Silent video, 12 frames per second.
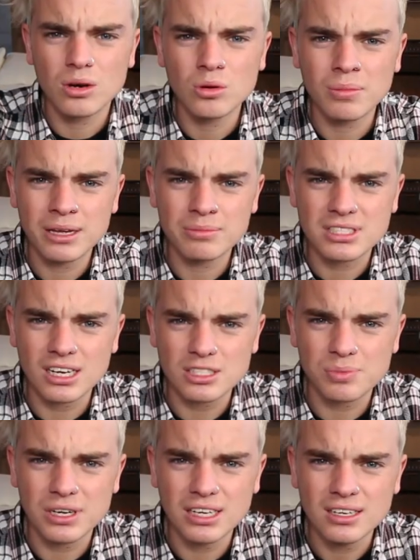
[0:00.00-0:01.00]
Hello, my name is
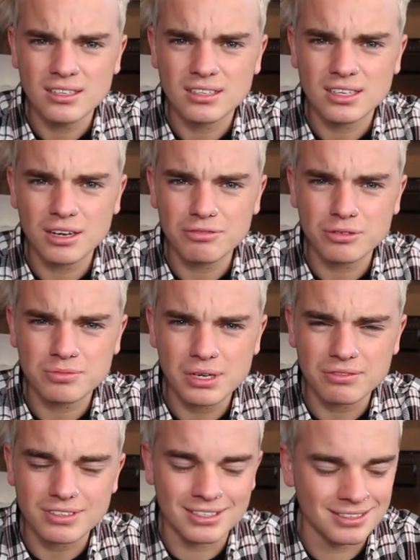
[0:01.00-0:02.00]
Casper Lee, and I'm from
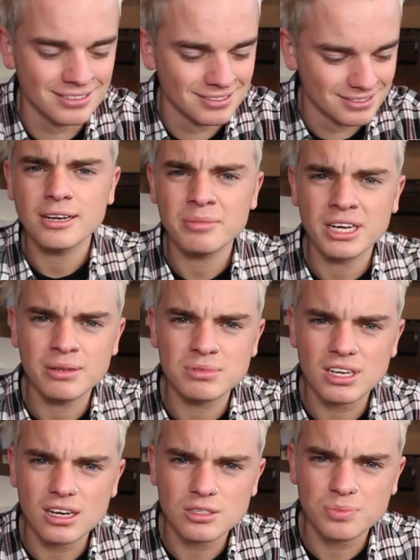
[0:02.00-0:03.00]
South. Hi, my
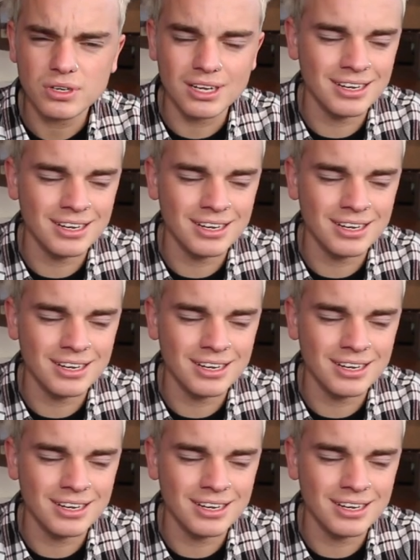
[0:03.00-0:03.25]
name's Casper.